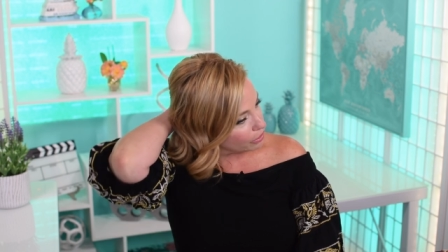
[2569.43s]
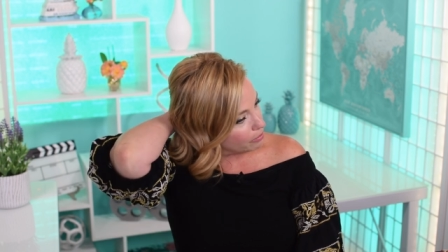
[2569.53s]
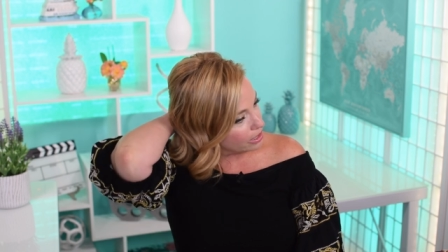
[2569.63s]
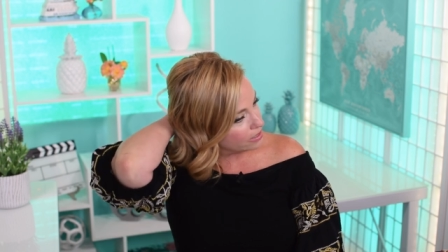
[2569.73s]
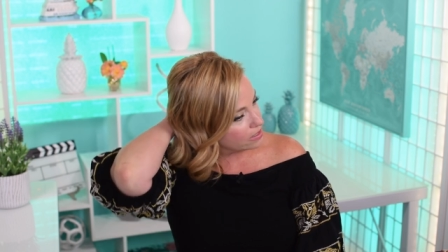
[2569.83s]

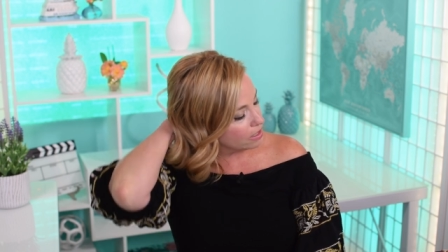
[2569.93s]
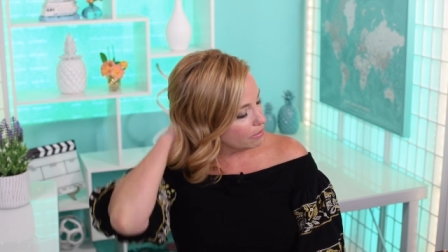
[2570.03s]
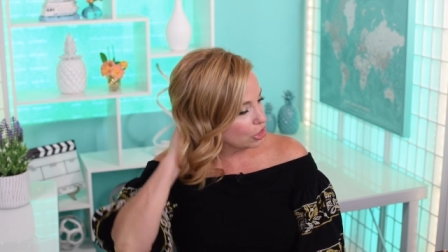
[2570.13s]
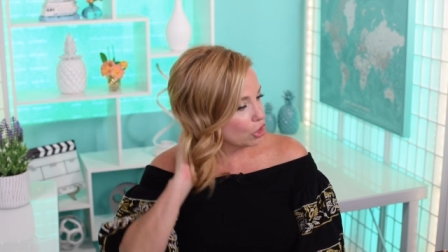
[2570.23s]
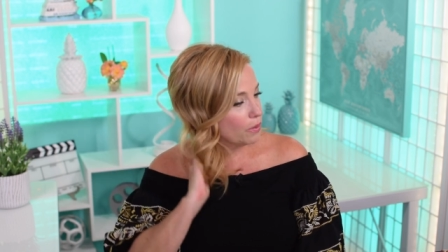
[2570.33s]
minutes, and then
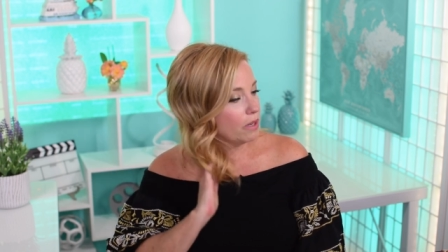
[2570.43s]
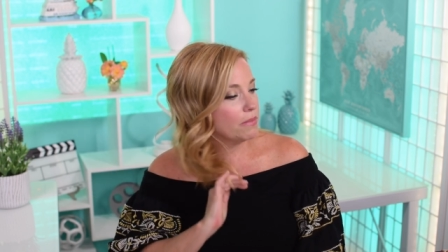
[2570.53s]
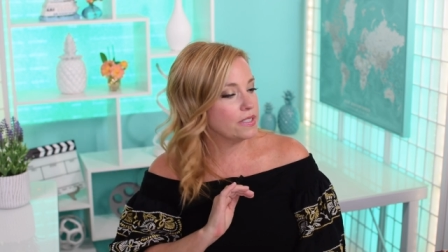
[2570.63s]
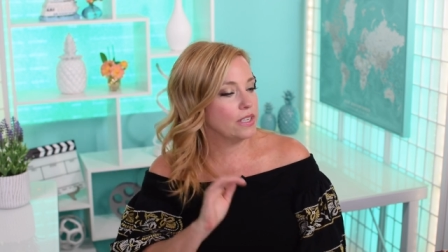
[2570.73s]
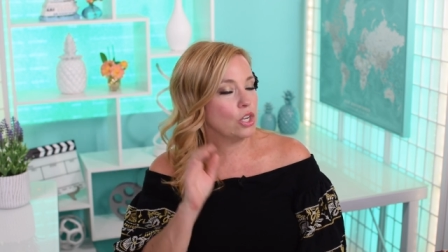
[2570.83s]
make sure we didn't
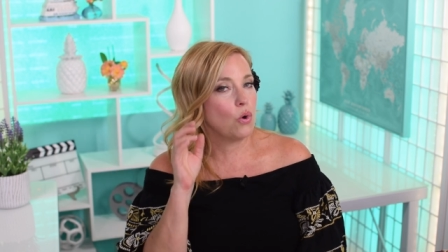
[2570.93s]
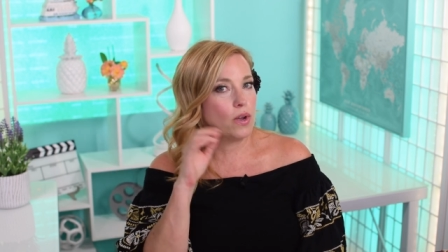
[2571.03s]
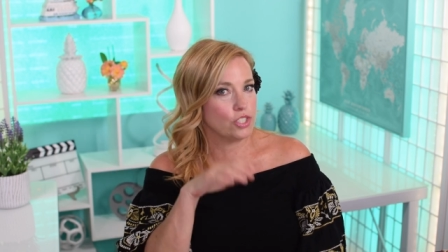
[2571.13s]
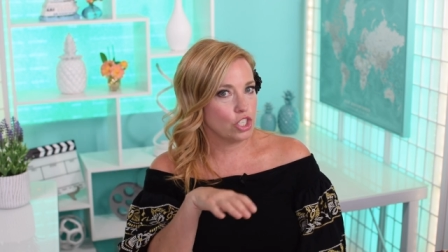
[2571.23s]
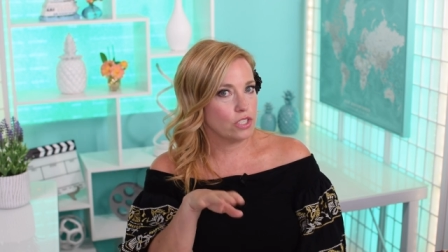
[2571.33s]
miss any
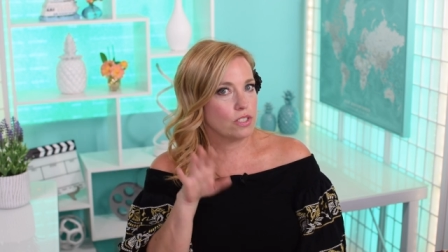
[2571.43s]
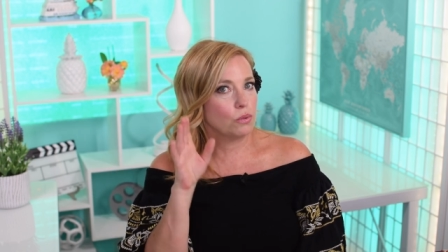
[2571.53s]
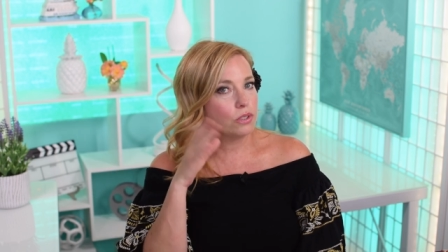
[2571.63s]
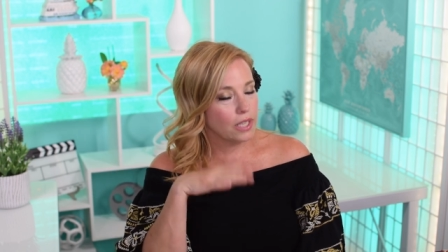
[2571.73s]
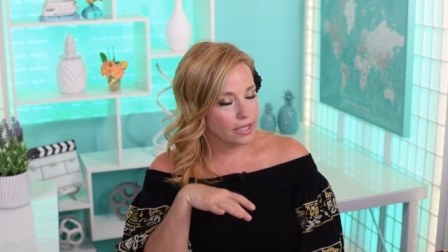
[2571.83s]
questions. So
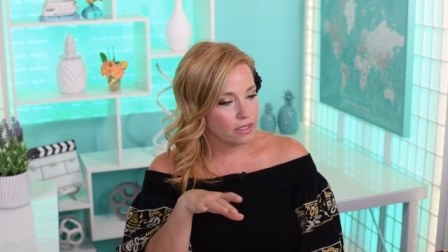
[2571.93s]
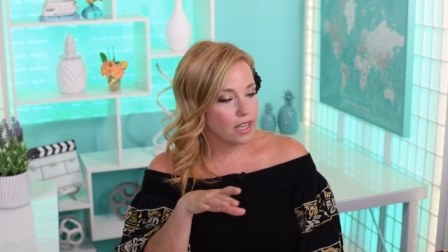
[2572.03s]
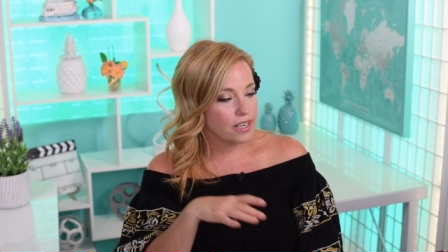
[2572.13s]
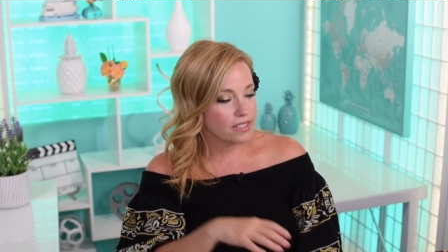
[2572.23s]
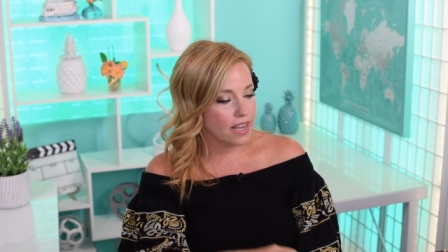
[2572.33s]
we'll like
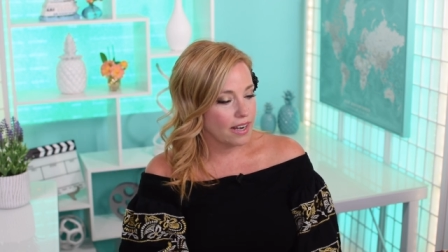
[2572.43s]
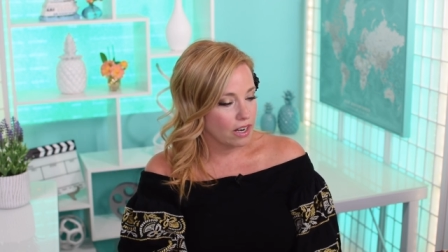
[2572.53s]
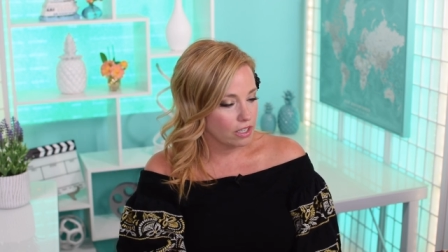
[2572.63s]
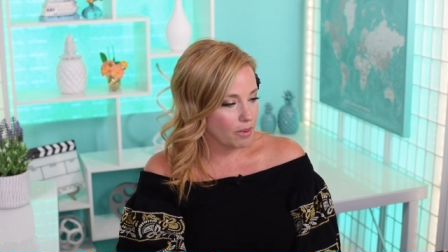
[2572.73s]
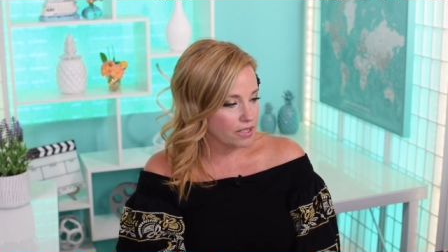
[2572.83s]
kind of sign out
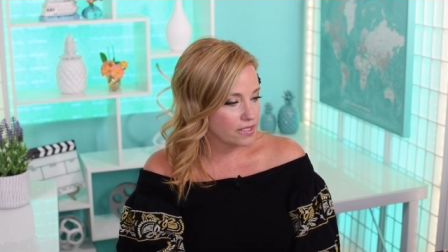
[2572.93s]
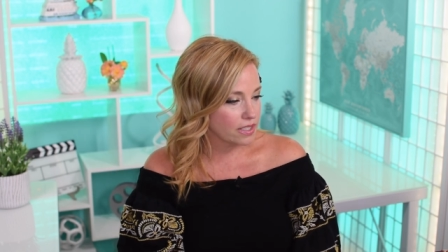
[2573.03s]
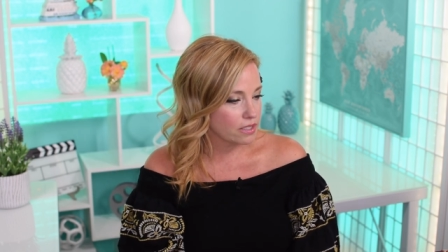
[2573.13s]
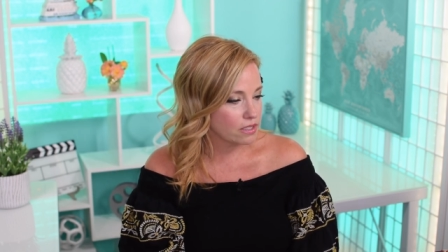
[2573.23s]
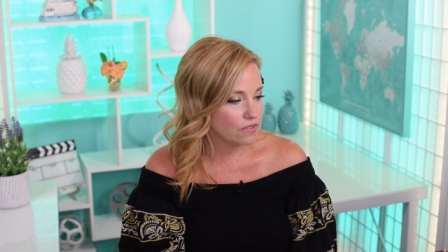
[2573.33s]
at about
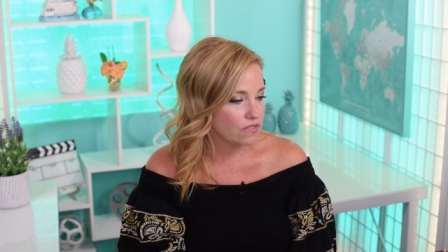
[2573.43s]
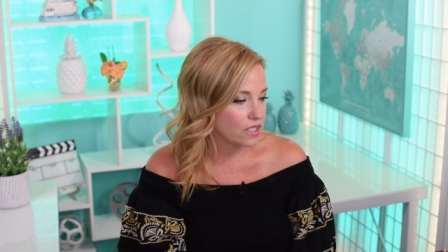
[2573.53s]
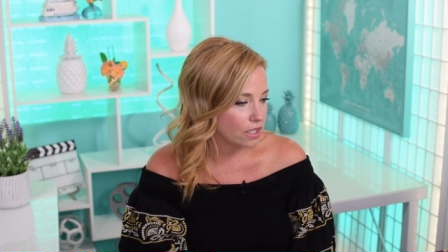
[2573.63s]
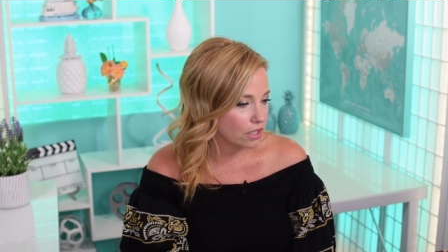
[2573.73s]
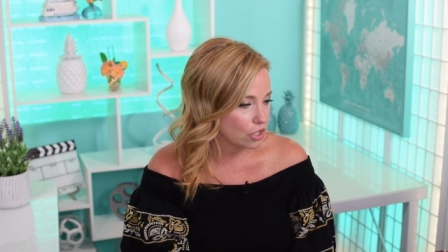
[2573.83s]
six
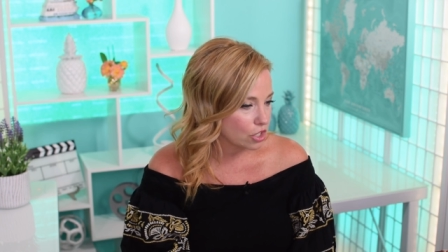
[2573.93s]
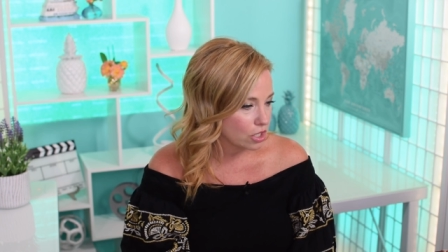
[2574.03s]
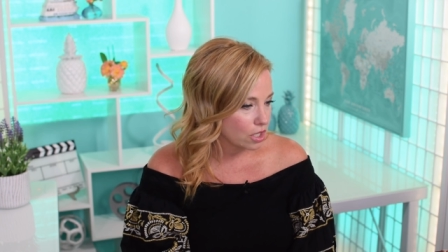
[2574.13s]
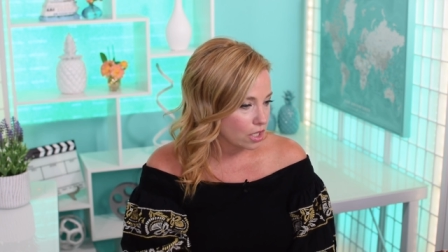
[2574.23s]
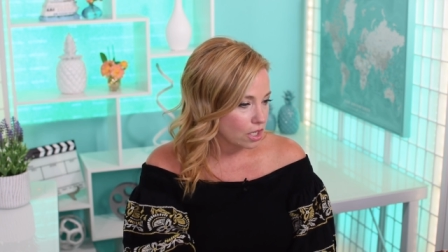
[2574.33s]
fifteen ish.
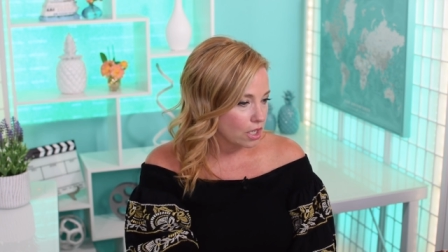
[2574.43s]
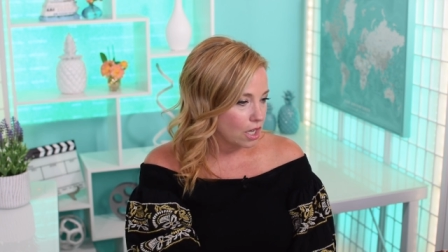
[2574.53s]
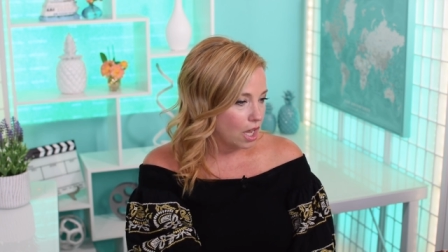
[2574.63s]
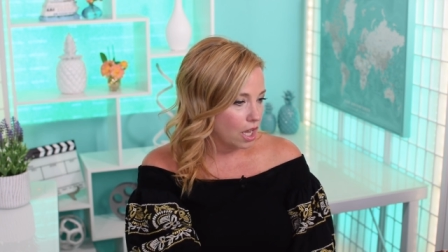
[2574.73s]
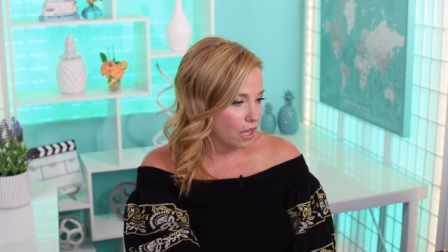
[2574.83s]

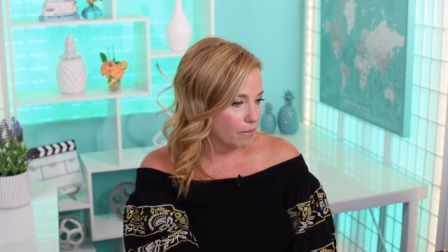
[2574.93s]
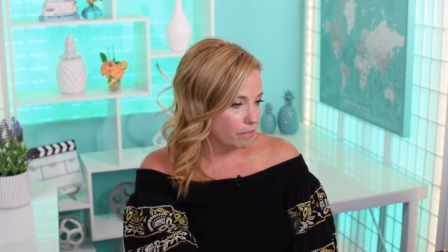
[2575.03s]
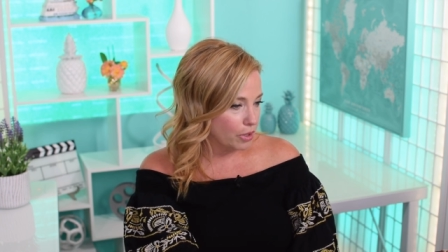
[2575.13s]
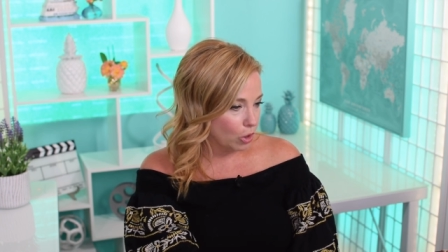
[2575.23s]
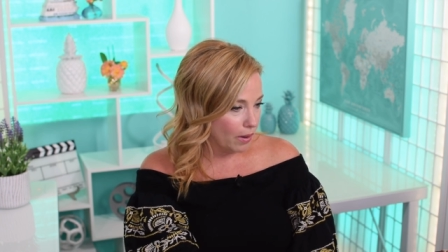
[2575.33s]
Um,
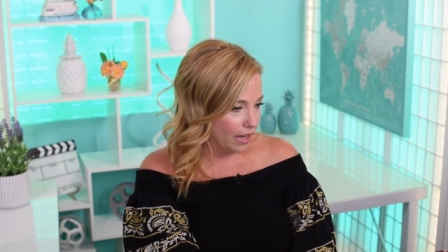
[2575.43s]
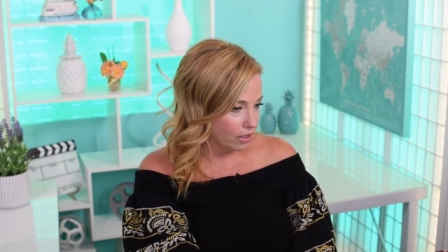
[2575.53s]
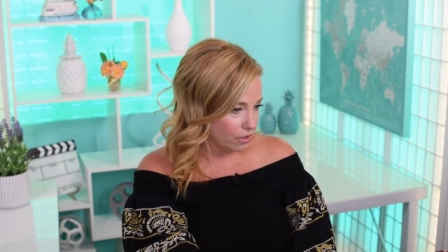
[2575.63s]
Bill Bianco